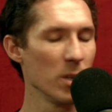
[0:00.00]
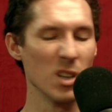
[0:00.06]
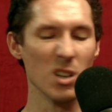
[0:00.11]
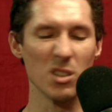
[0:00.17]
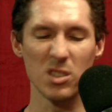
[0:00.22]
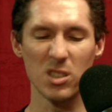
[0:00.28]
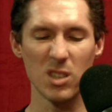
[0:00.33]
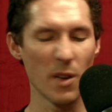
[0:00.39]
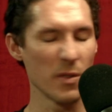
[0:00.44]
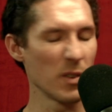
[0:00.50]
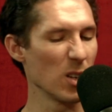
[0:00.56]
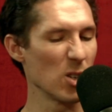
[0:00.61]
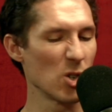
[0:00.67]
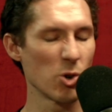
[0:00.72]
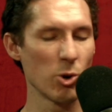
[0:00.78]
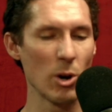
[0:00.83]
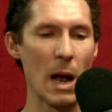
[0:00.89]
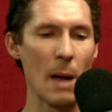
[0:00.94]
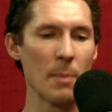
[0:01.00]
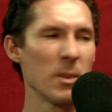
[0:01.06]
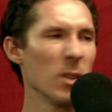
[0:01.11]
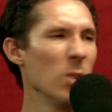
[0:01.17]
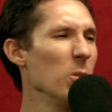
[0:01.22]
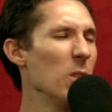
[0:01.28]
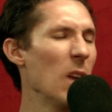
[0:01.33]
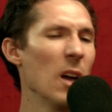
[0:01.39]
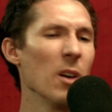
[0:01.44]
You know, stuff gets trapped.
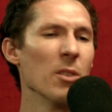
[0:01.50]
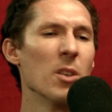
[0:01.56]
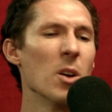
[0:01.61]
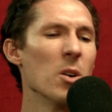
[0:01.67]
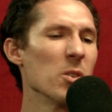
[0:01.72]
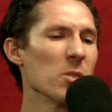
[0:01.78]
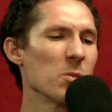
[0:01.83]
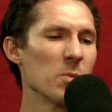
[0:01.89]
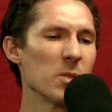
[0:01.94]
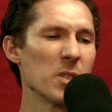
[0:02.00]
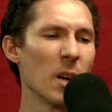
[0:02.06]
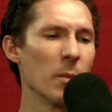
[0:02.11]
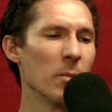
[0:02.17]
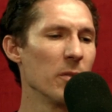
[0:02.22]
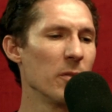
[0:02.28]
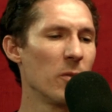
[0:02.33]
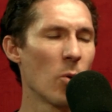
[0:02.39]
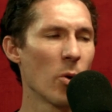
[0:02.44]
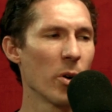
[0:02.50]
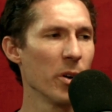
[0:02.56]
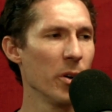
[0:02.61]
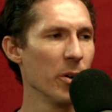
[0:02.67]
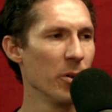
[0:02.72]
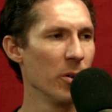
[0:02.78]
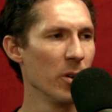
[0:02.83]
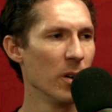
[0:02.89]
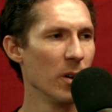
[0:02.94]
Who the uh, hell knows was there before you?
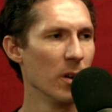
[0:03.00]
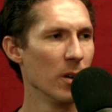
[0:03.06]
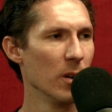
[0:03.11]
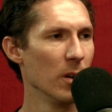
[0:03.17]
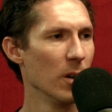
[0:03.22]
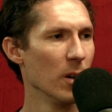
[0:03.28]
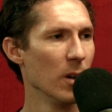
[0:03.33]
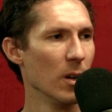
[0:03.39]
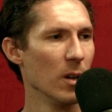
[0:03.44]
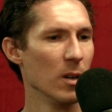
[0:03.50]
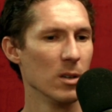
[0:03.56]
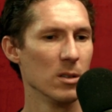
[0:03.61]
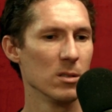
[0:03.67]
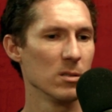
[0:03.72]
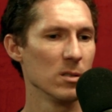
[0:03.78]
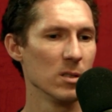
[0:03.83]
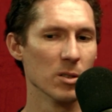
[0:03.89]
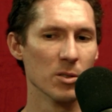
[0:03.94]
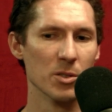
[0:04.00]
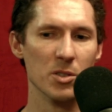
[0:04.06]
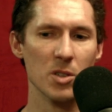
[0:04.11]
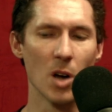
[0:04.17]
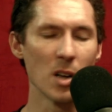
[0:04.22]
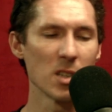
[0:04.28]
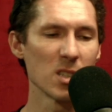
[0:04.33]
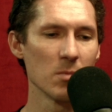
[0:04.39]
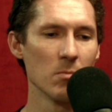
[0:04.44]
What's getting trapped in there? You know,
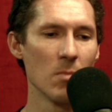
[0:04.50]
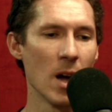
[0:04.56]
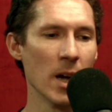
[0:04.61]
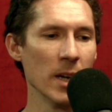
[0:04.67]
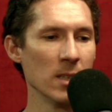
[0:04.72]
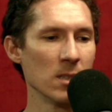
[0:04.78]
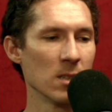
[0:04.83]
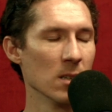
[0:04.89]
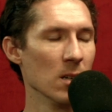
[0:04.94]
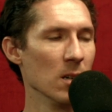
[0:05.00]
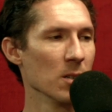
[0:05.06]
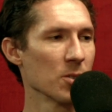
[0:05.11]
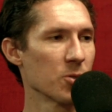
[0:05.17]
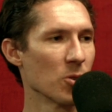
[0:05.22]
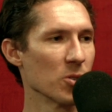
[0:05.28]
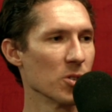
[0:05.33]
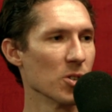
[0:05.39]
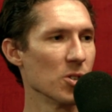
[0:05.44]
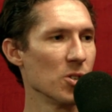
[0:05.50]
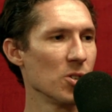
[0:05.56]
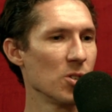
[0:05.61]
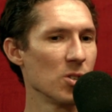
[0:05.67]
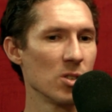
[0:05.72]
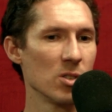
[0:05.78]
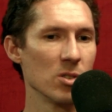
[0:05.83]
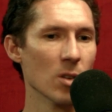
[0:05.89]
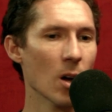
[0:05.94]
dust mites and all sorts of
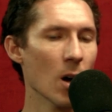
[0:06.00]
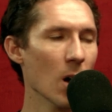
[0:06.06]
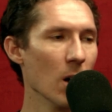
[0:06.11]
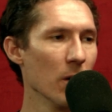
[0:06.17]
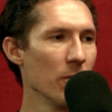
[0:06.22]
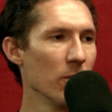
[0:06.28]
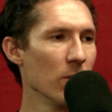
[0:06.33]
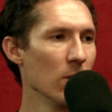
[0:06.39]
stuff.